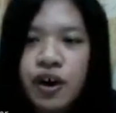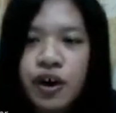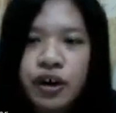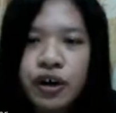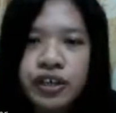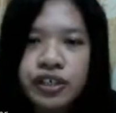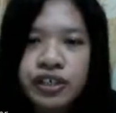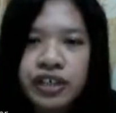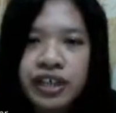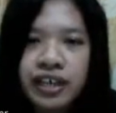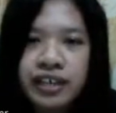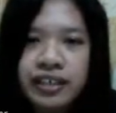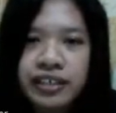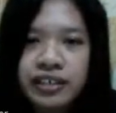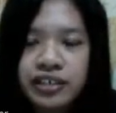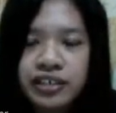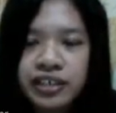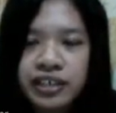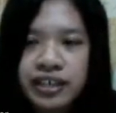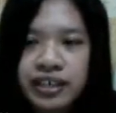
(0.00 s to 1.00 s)
or
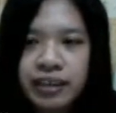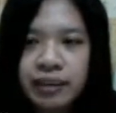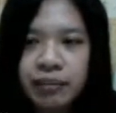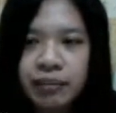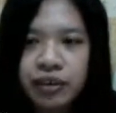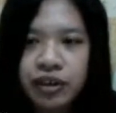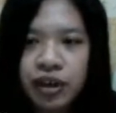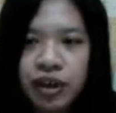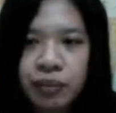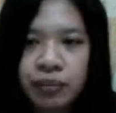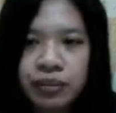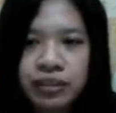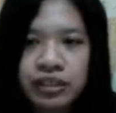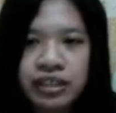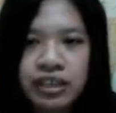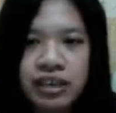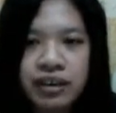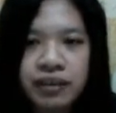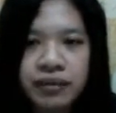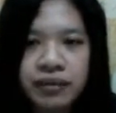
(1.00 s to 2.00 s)
challenging the
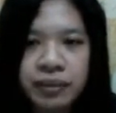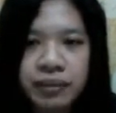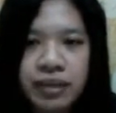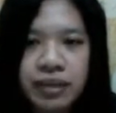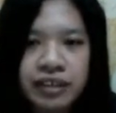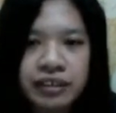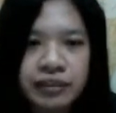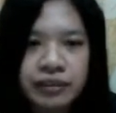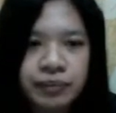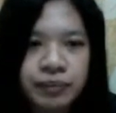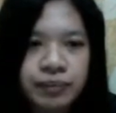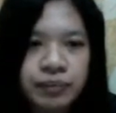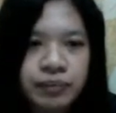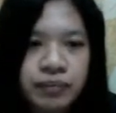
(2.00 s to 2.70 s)
monopoly of the male.